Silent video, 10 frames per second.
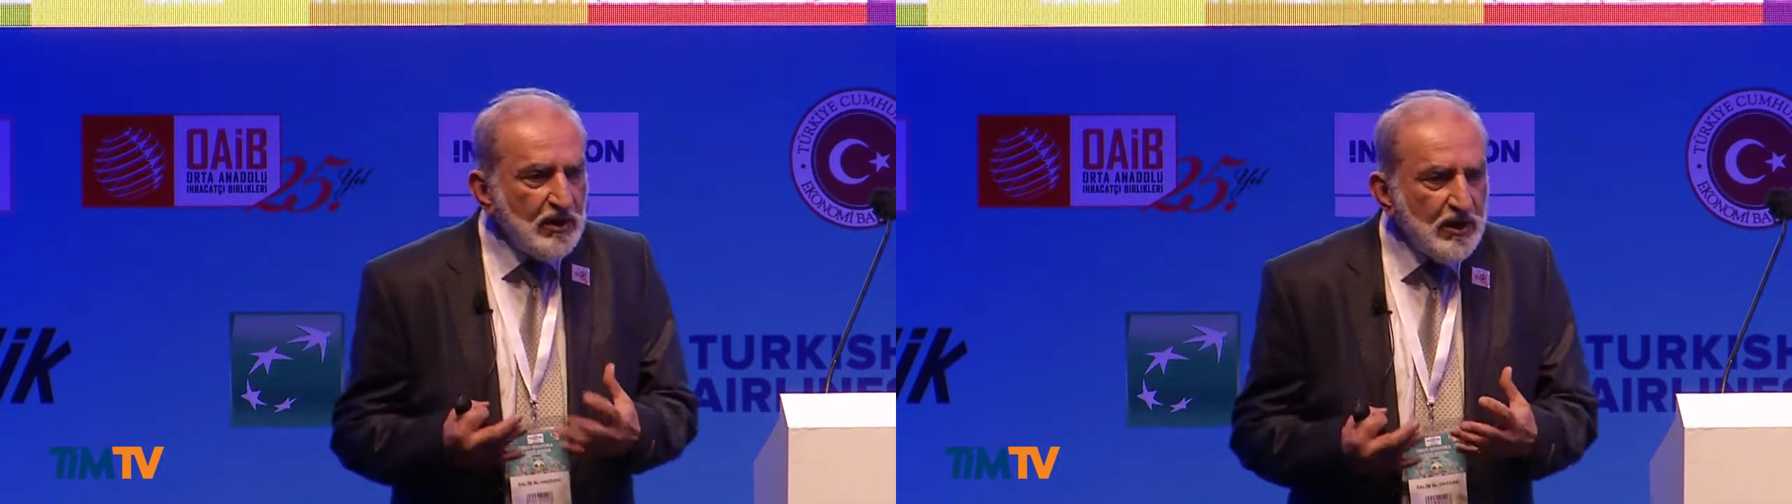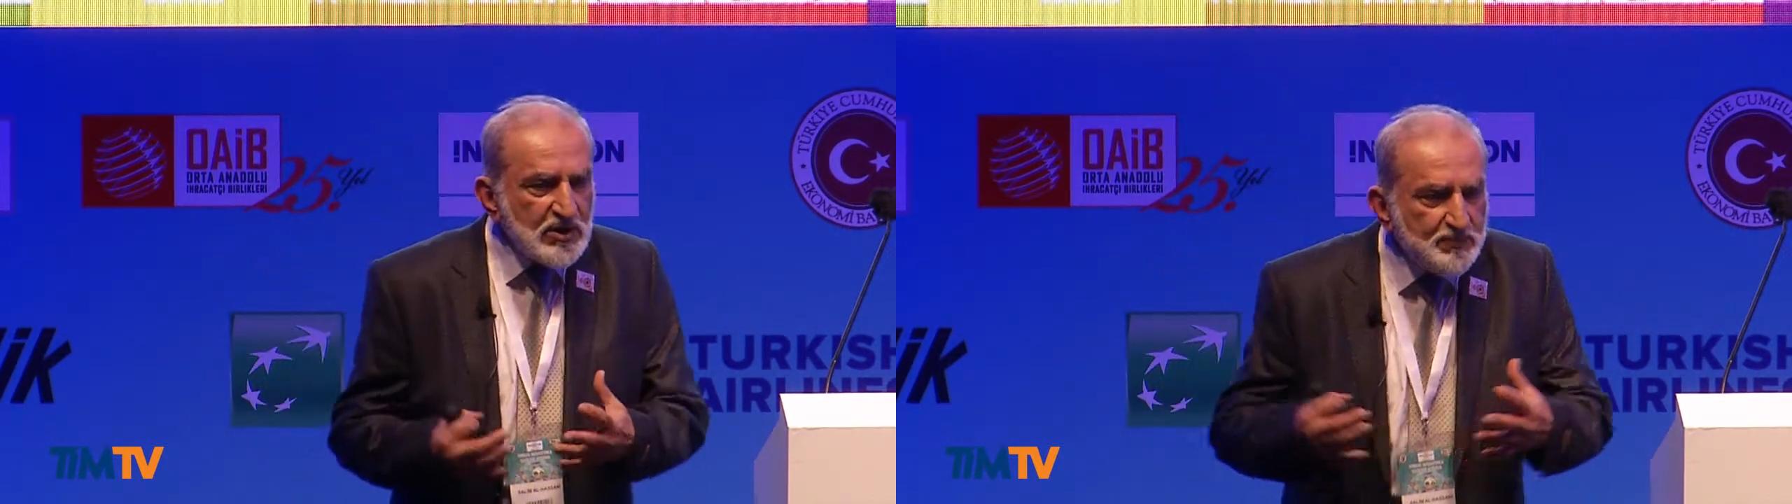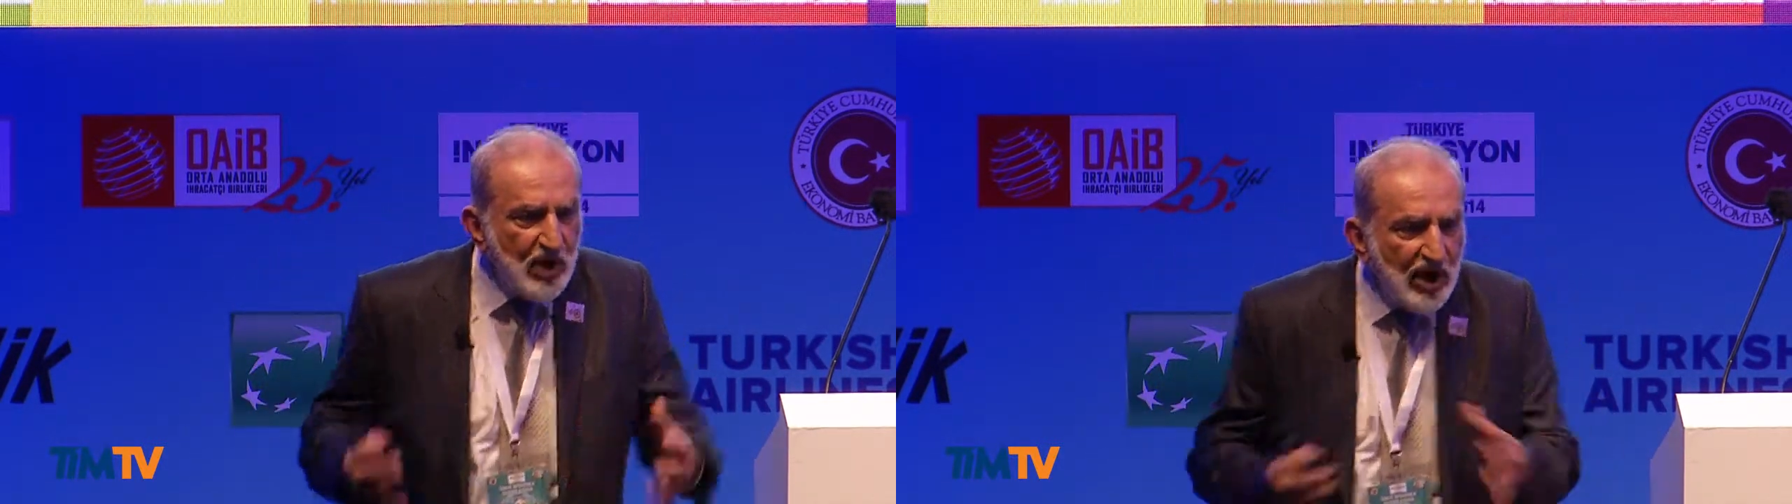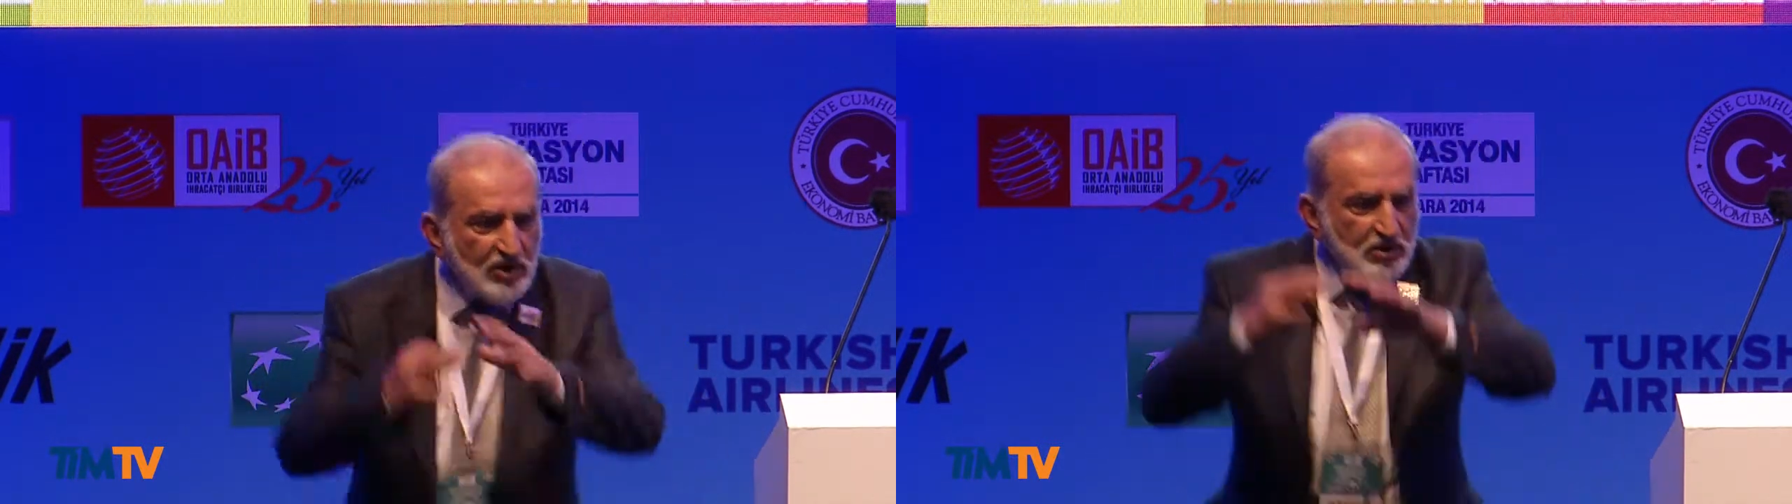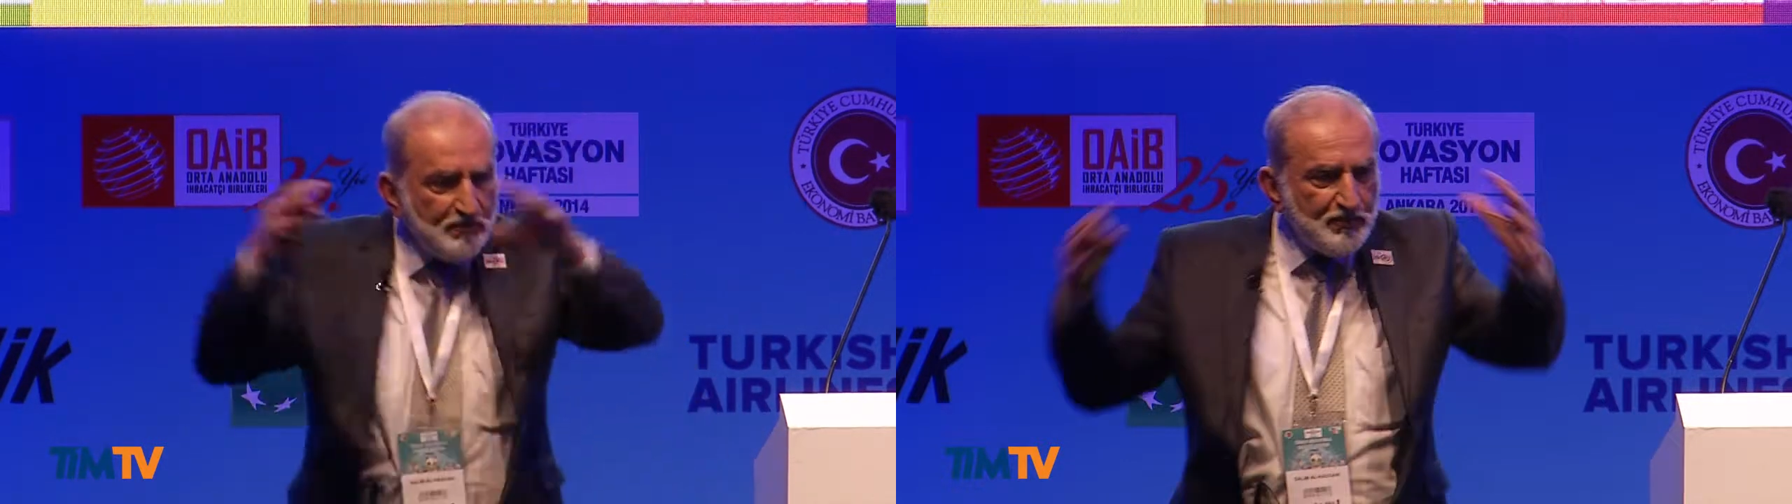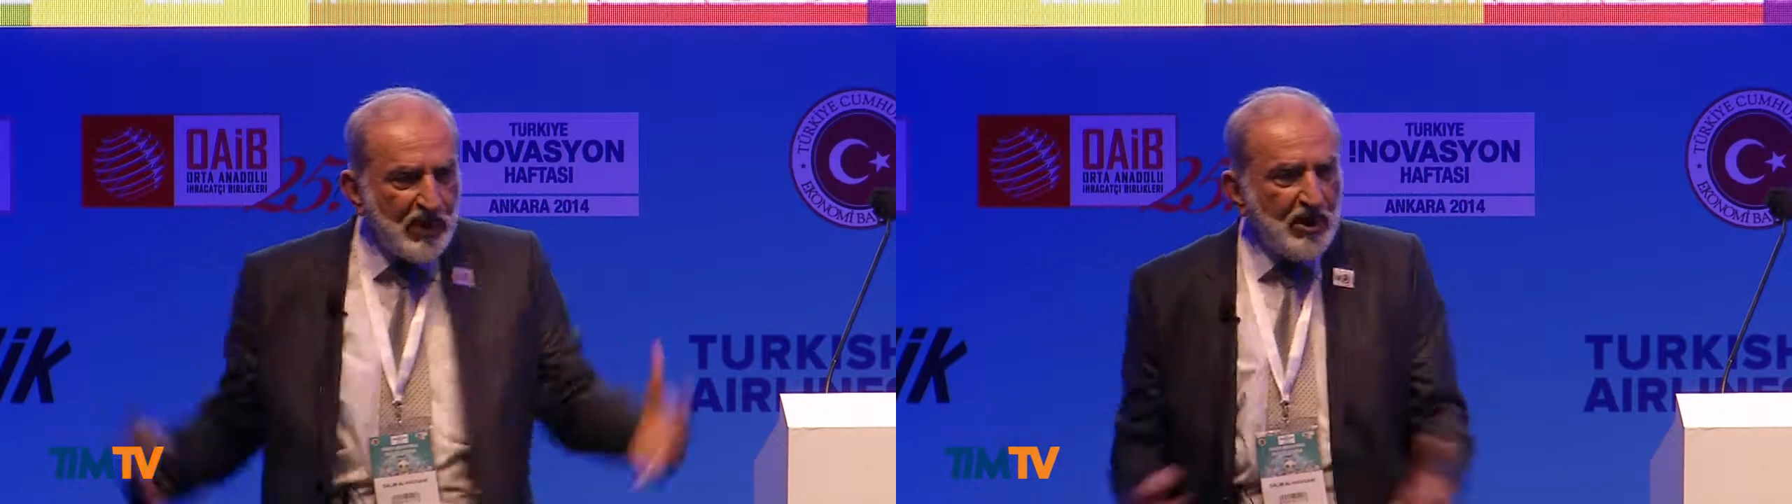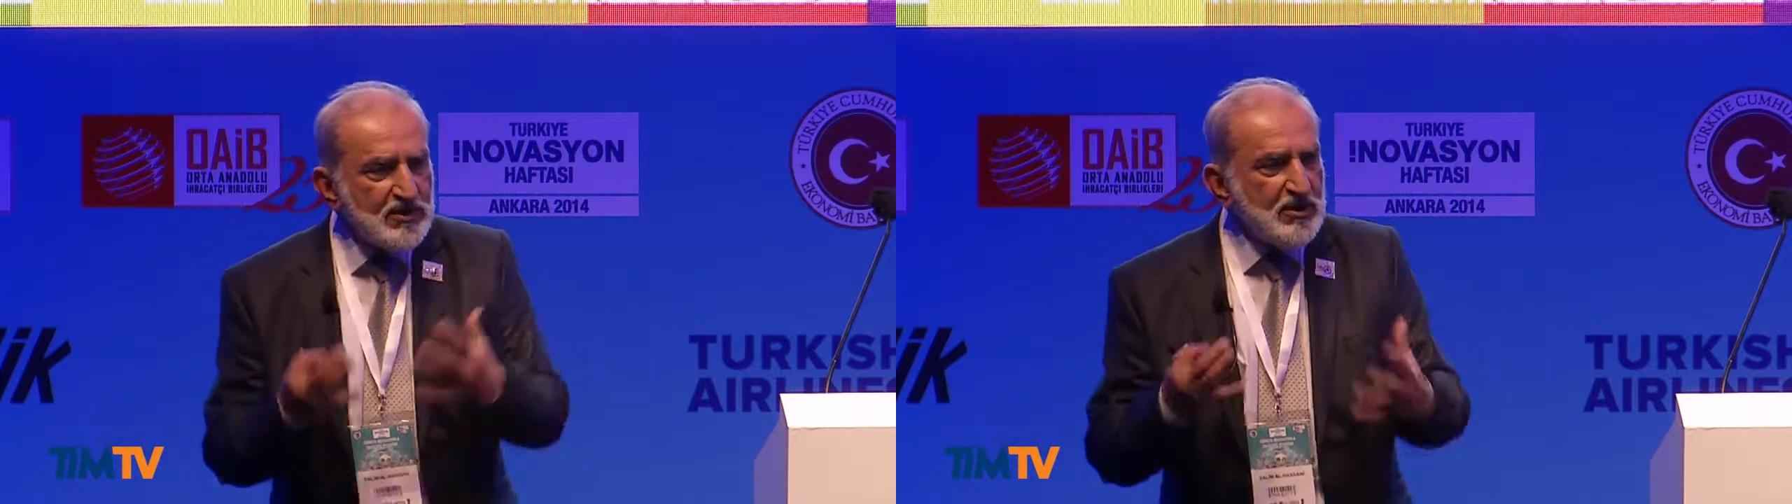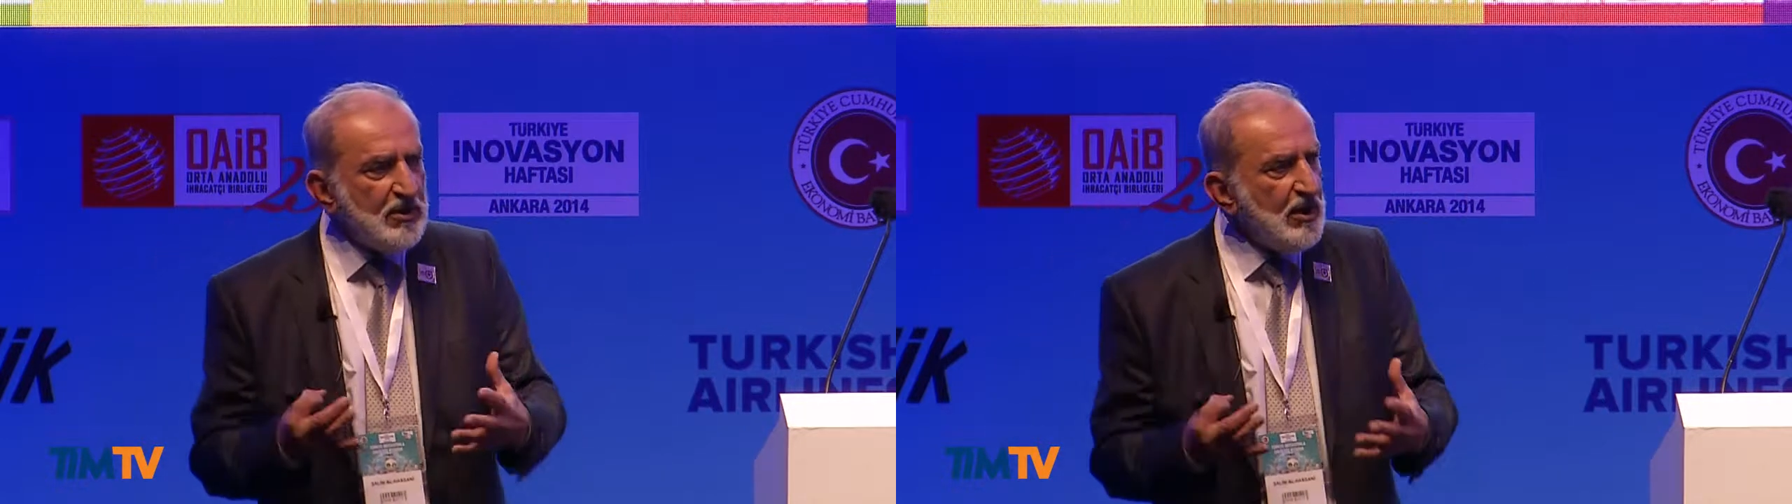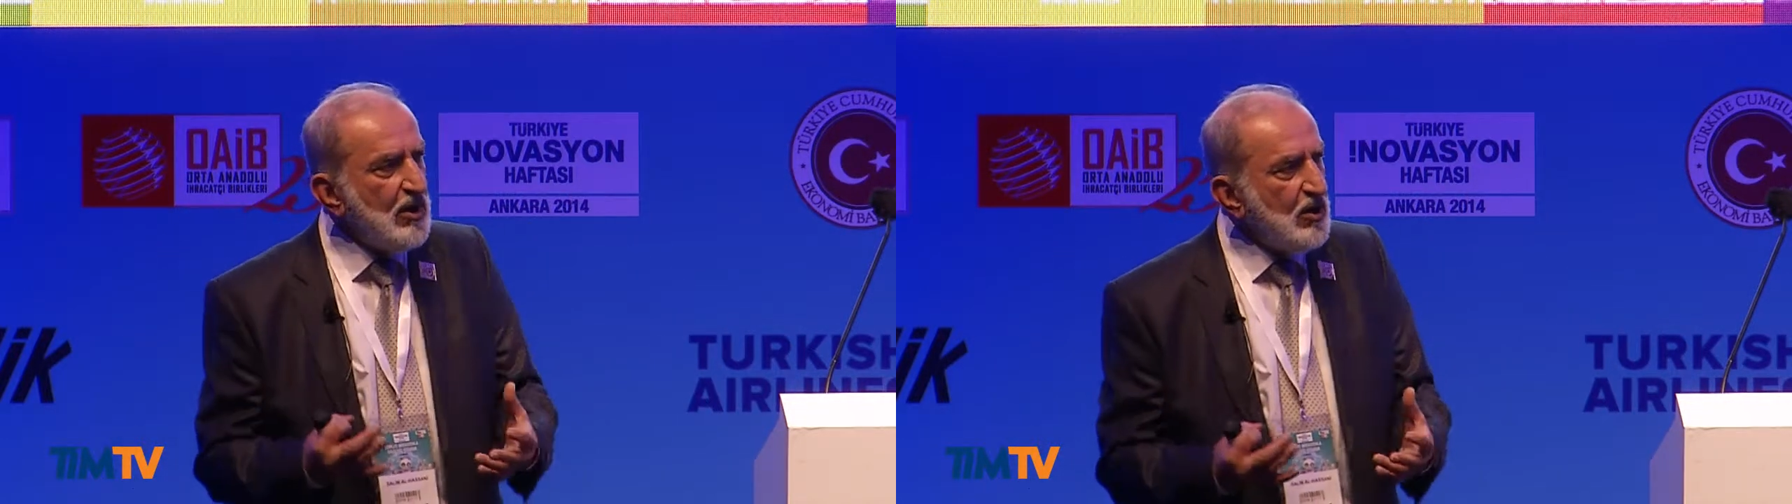It's part and parcel